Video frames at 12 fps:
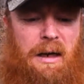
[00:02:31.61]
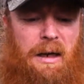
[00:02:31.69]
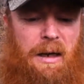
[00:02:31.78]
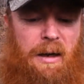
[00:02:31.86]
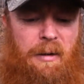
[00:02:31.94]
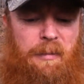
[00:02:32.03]

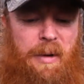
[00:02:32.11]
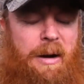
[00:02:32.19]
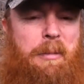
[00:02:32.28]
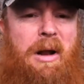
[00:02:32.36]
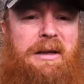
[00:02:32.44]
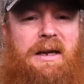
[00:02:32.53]
And
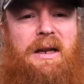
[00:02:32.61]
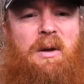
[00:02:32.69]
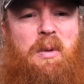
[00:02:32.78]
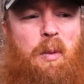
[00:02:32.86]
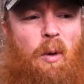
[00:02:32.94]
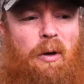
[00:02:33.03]
I'm not saying
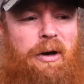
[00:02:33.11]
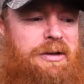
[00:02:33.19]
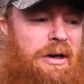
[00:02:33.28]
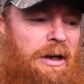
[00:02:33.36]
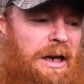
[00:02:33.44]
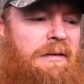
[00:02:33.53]
that people are
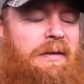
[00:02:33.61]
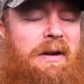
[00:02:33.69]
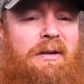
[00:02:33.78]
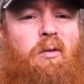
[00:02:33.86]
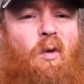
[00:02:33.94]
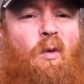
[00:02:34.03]
necessarily
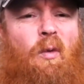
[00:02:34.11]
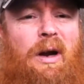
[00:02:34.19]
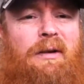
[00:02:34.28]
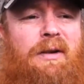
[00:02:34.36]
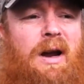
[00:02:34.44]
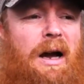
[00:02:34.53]
envious of what
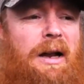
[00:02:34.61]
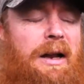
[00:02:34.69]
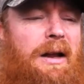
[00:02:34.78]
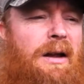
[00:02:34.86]
we've got,